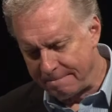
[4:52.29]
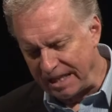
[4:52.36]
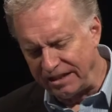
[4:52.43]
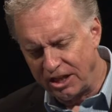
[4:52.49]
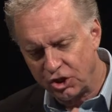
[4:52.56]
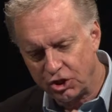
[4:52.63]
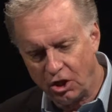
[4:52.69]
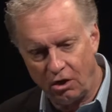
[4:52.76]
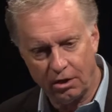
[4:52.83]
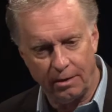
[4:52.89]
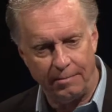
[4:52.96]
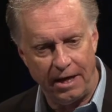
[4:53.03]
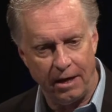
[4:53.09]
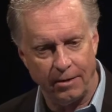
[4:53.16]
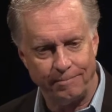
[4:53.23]
Well, let's talk
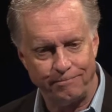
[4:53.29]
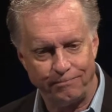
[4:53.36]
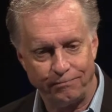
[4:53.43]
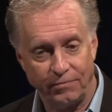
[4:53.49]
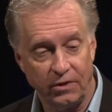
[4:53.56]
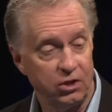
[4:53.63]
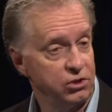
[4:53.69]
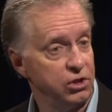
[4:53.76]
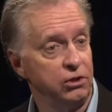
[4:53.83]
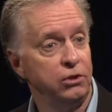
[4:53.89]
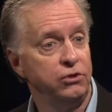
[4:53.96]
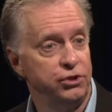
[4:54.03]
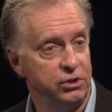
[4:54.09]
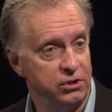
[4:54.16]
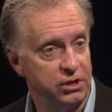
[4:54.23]
about the
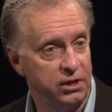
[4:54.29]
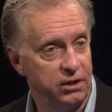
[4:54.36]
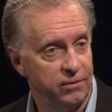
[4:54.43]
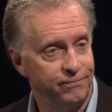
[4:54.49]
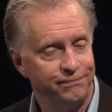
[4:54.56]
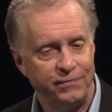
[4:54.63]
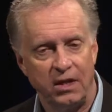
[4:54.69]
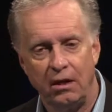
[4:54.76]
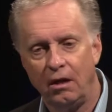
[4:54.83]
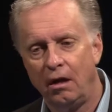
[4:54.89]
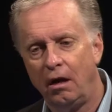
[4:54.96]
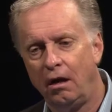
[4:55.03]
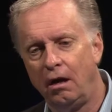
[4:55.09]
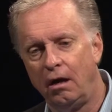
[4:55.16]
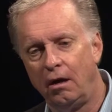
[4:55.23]
solutions here.
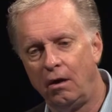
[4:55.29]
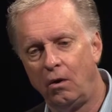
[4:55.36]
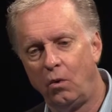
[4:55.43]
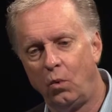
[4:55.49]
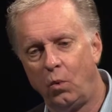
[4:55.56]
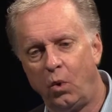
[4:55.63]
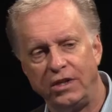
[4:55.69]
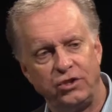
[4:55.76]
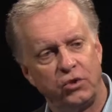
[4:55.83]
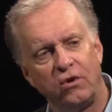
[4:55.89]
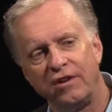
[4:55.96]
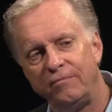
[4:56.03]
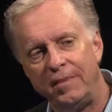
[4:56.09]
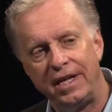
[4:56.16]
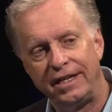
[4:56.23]
Uh, what sort
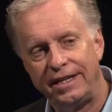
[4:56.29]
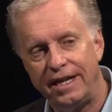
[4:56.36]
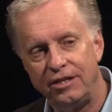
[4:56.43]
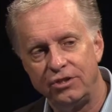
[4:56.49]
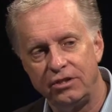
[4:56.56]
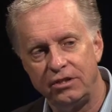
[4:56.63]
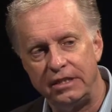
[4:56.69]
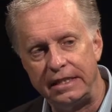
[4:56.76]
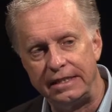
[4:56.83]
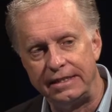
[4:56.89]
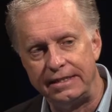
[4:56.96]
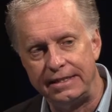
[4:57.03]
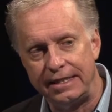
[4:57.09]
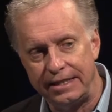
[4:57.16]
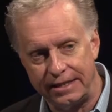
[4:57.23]
of medications
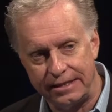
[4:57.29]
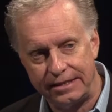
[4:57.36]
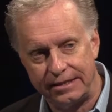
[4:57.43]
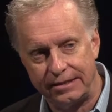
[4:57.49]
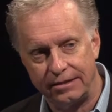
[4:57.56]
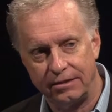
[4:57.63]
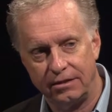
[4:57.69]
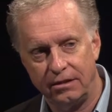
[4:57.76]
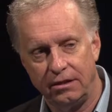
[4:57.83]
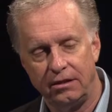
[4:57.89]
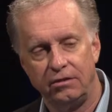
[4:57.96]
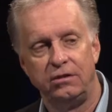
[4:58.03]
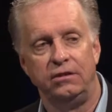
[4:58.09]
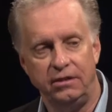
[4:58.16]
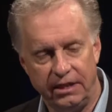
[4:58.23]
exist
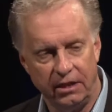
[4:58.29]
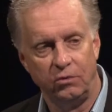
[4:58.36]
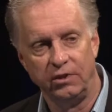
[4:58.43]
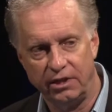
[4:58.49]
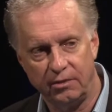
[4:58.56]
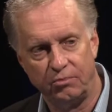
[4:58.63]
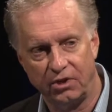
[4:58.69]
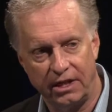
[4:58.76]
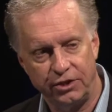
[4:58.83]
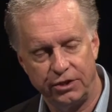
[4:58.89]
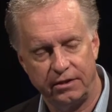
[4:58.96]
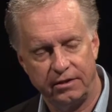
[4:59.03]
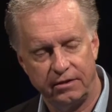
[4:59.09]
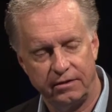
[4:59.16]
to deal with depression?